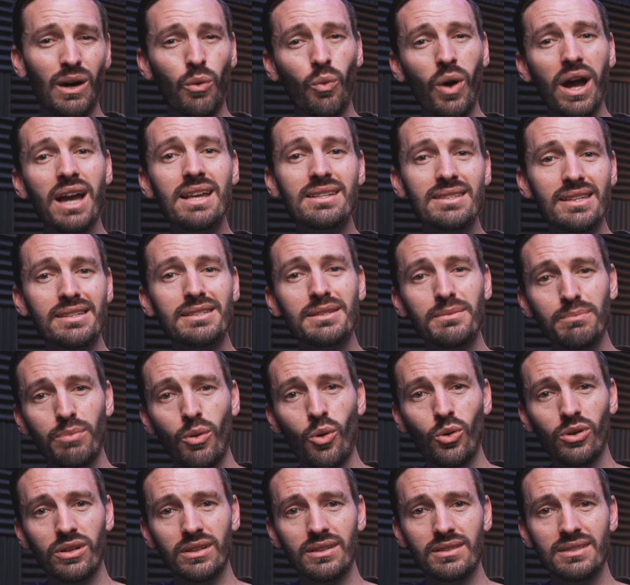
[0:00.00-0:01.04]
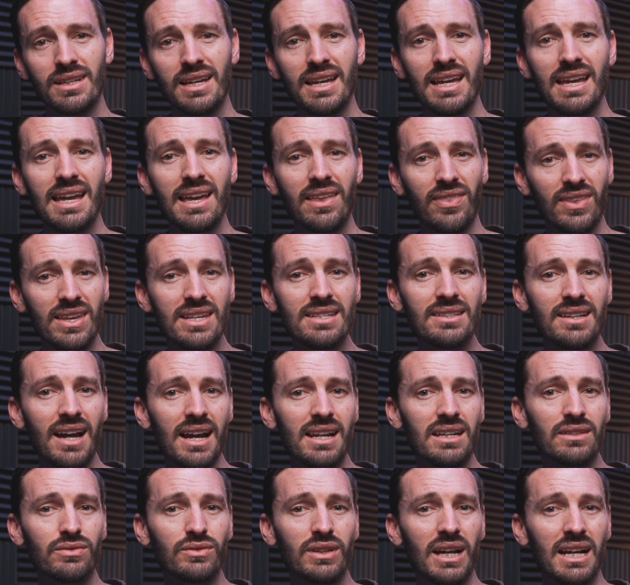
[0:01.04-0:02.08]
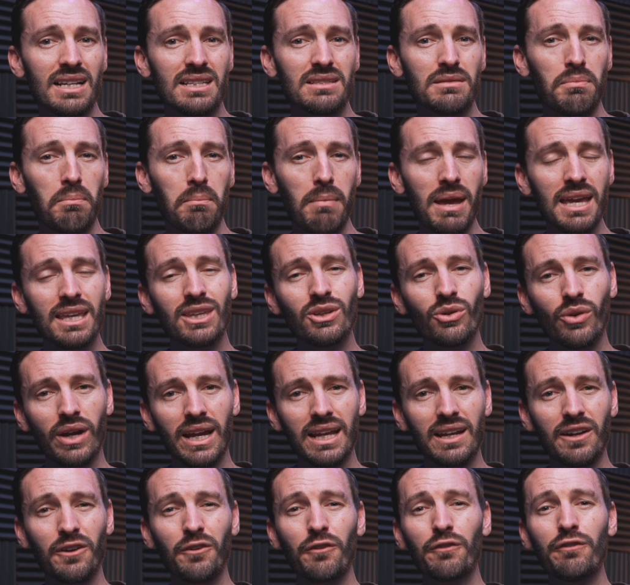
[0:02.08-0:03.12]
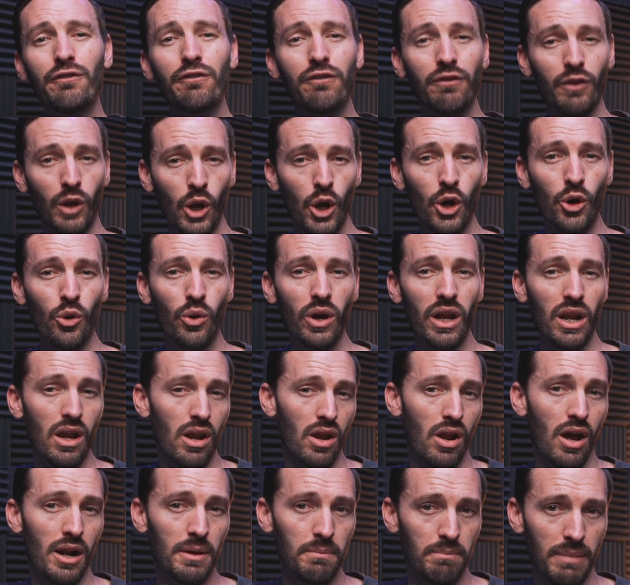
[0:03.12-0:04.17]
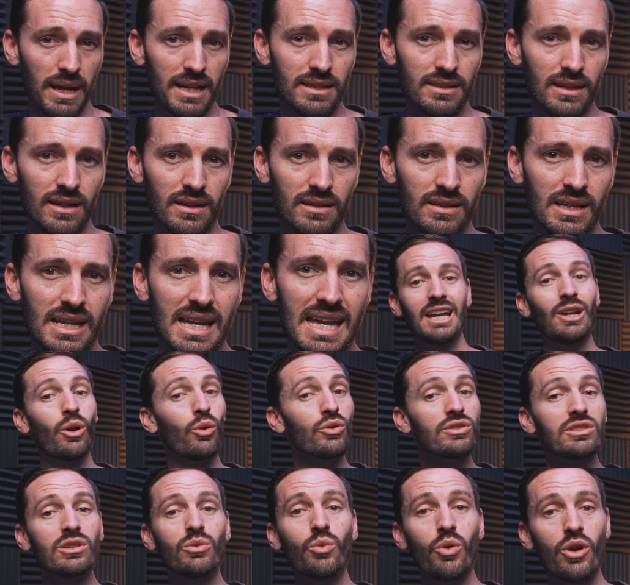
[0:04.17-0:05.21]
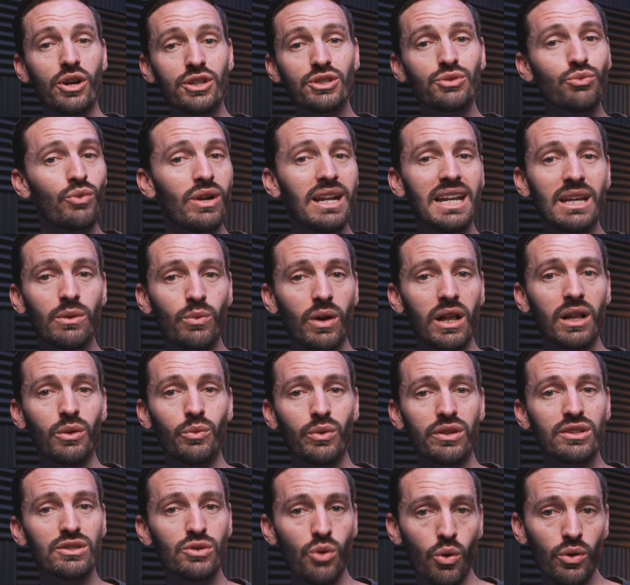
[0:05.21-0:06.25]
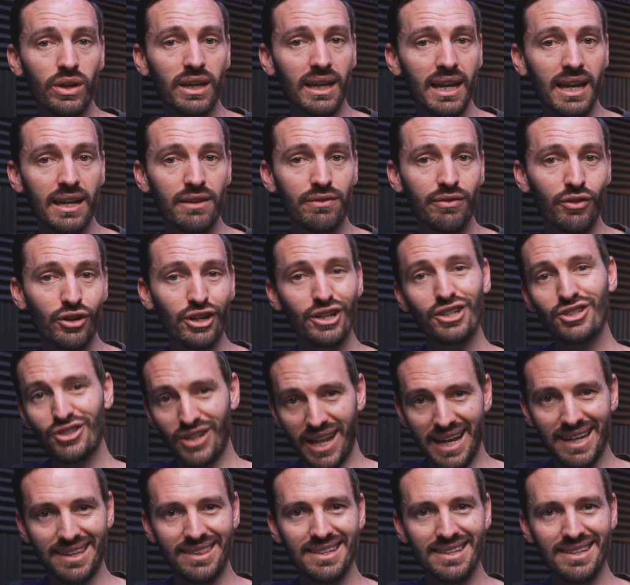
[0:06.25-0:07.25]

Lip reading: Now, why is this important? These kind of cuts make your edit flow a lot better. It also works really well with talking head footage like